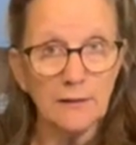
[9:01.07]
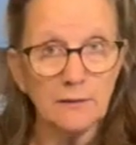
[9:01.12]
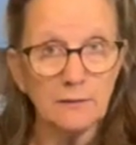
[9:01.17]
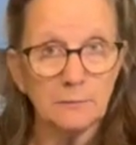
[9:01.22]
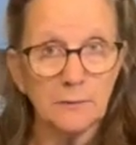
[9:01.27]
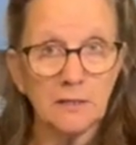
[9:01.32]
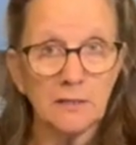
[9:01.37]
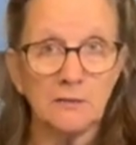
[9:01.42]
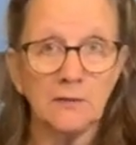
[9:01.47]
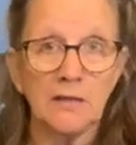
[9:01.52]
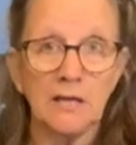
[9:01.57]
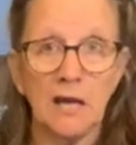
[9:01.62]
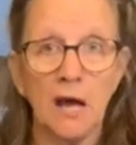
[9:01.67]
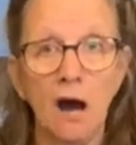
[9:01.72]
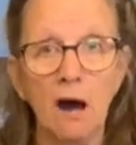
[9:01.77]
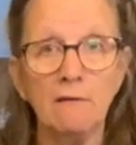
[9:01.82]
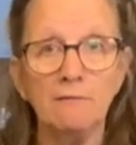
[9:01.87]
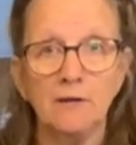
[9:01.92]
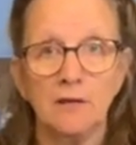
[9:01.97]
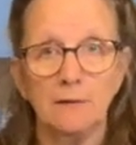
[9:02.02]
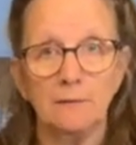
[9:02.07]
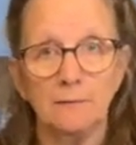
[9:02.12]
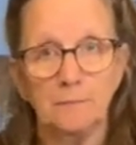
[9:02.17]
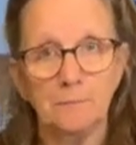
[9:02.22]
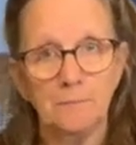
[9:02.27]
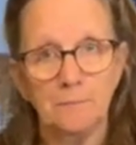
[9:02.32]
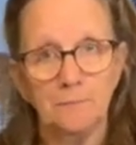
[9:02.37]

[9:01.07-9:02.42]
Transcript: them in the oven.